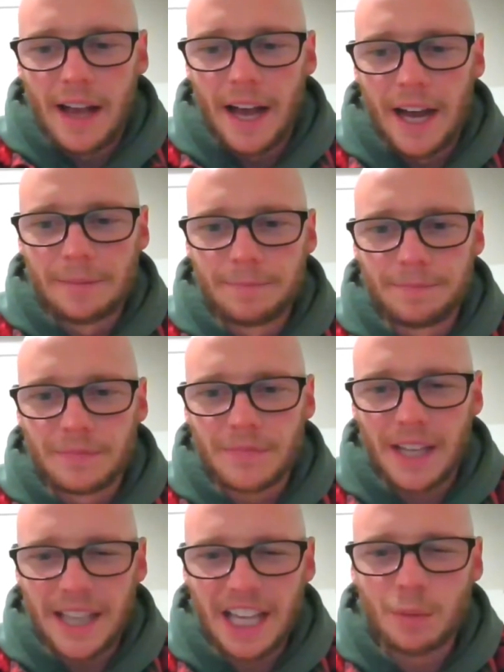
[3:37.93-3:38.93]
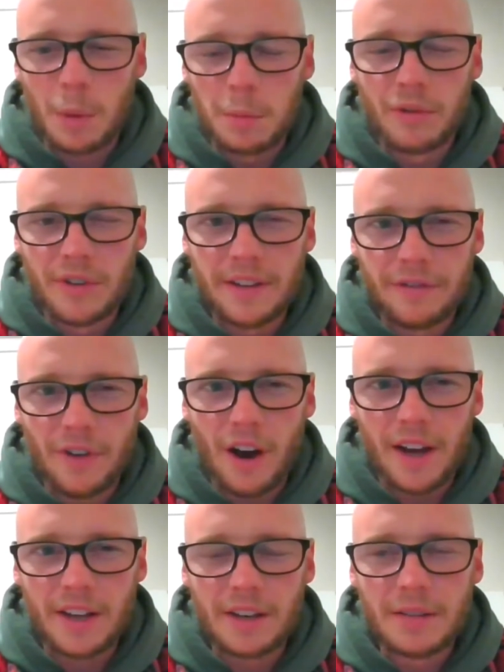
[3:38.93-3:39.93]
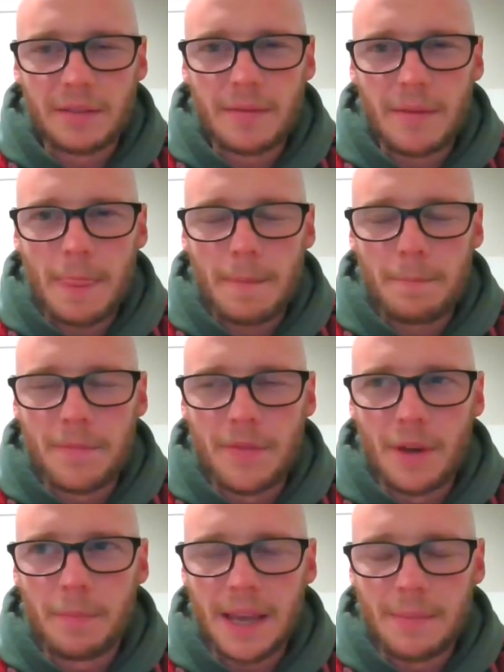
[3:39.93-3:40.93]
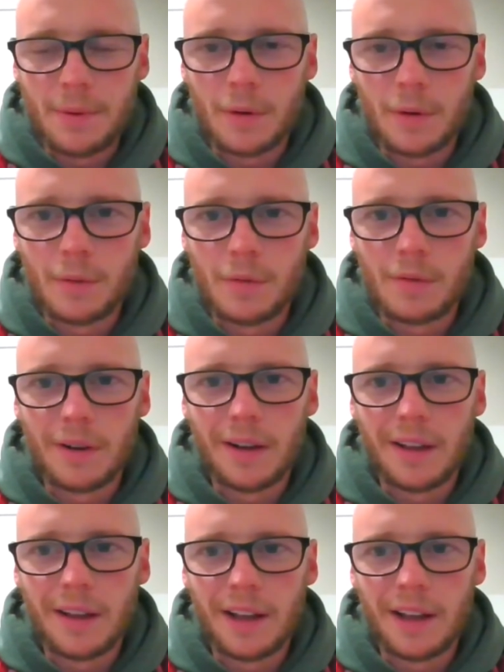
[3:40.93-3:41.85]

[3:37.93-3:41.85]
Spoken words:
And that's where we really find that people,